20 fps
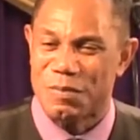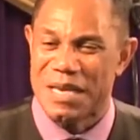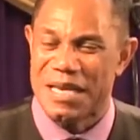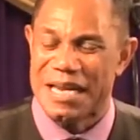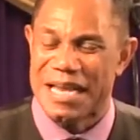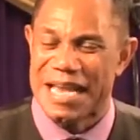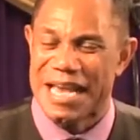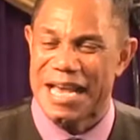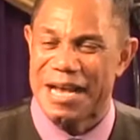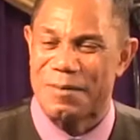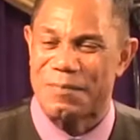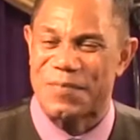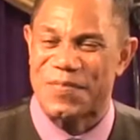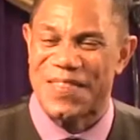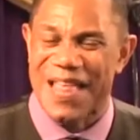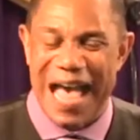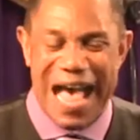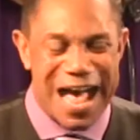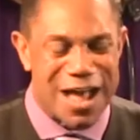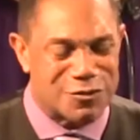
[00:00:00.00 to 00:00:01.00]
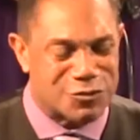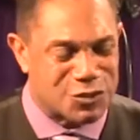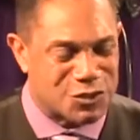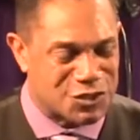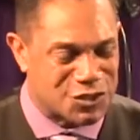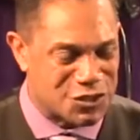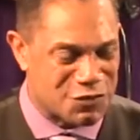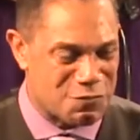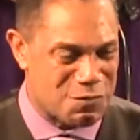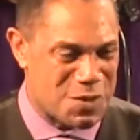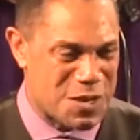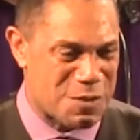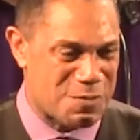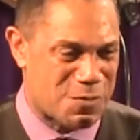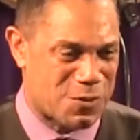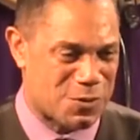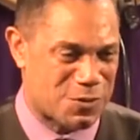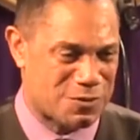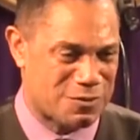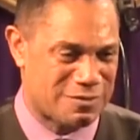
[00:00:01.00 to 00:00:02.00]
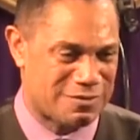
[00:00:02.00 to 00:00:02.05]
me to help thousands of people